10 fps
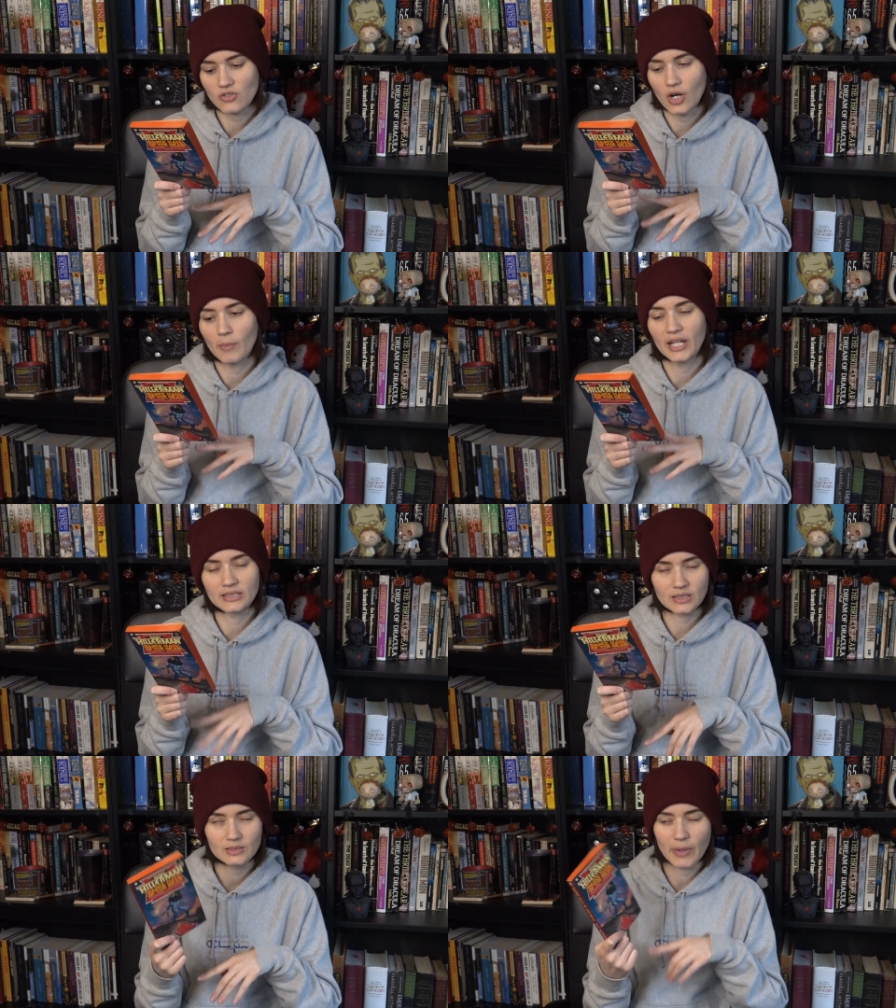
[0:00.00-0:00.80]
drama,
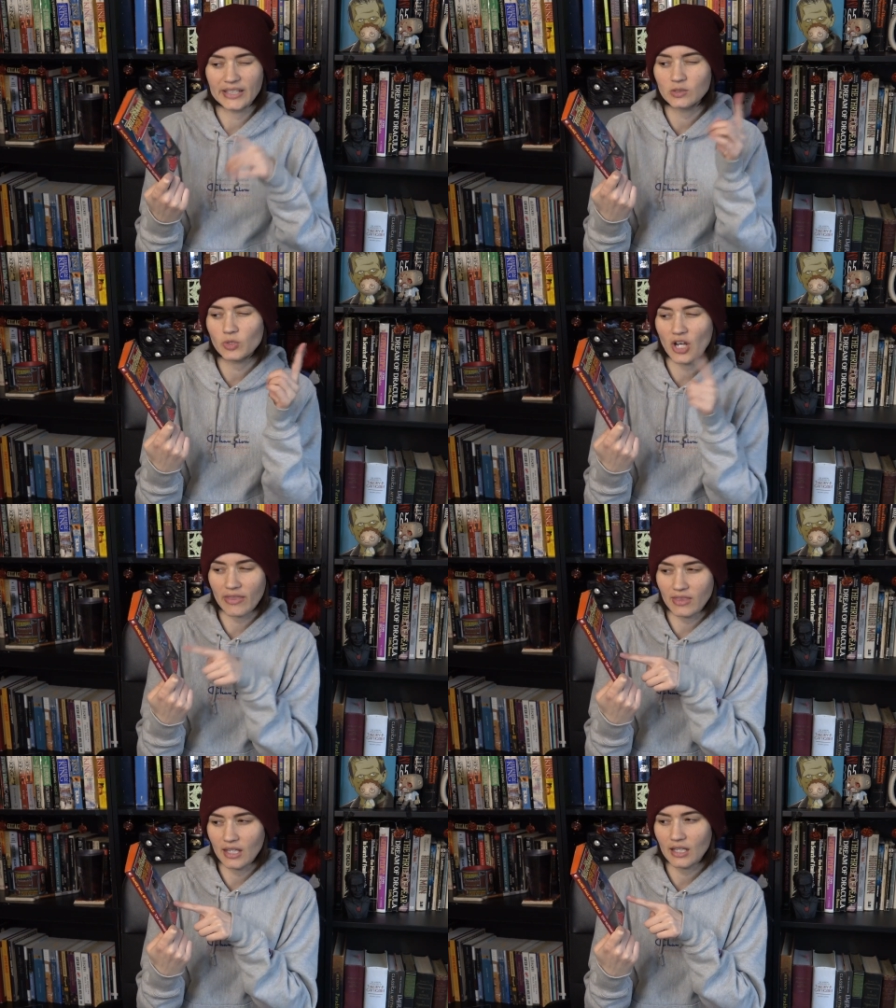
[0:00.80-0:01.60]
and suspense, which I
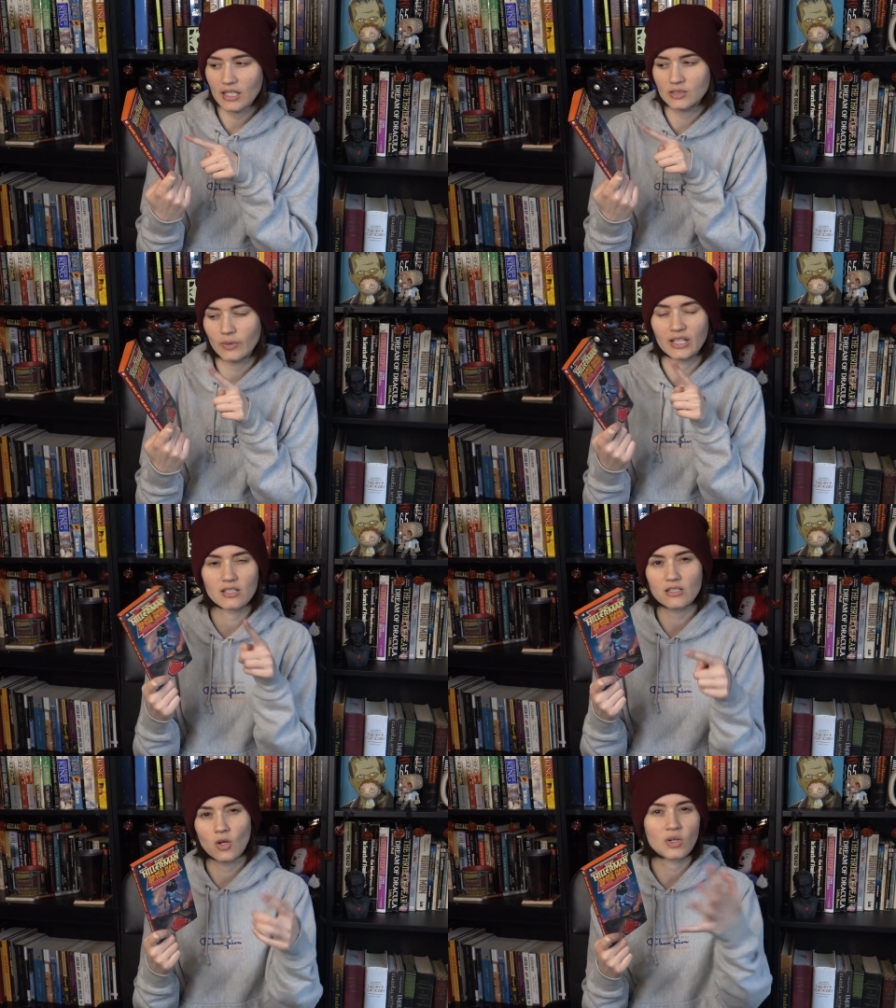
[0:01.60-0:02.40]
think is what
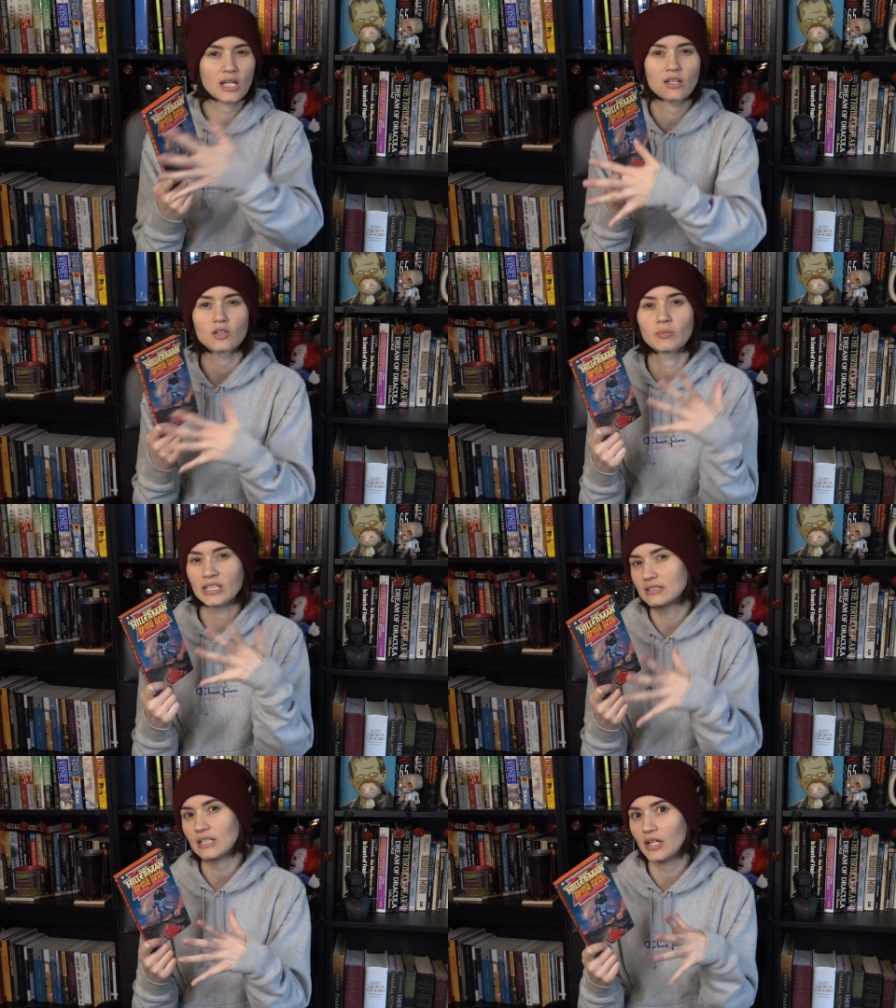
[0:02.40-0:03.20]
Tony
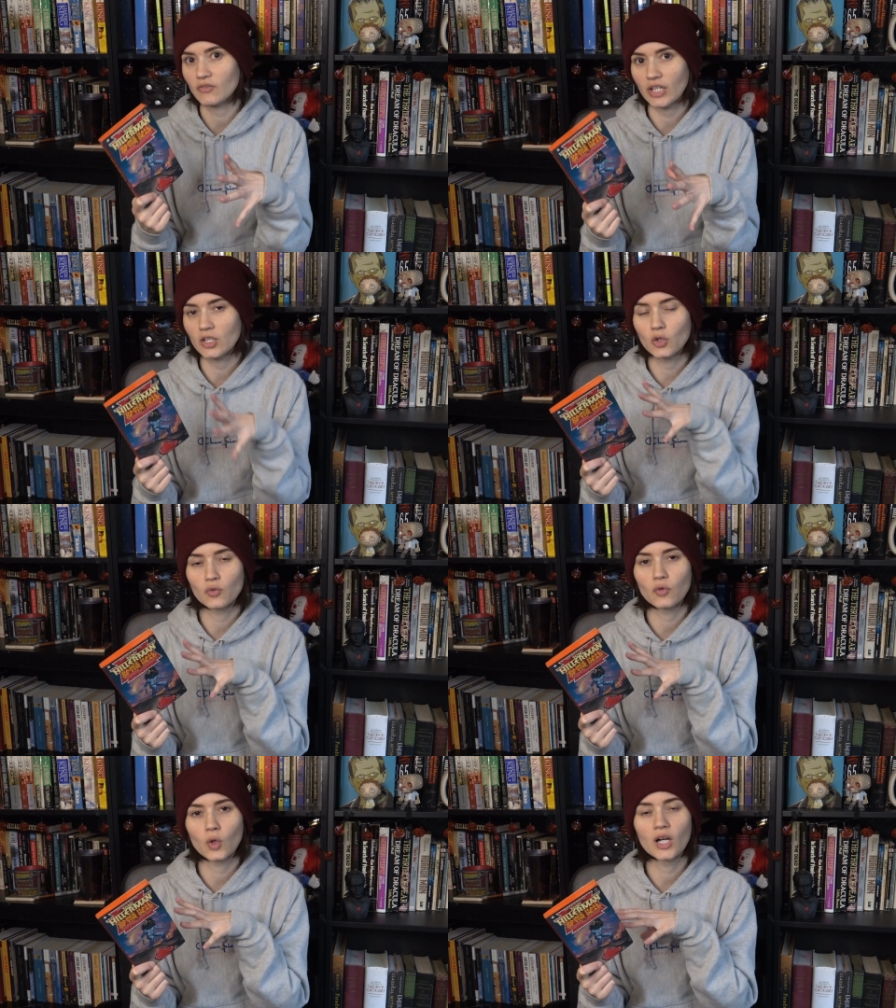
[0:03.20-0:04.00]
Hillerman is kind of like
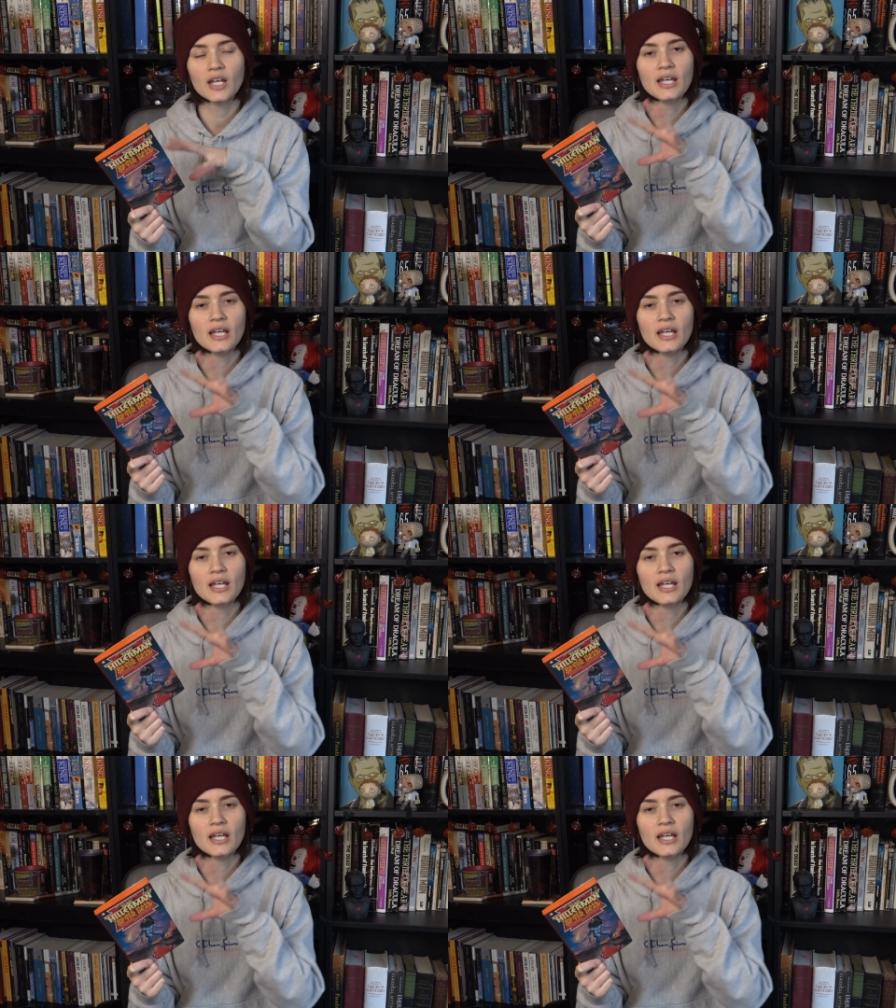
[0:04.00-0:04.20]
known for,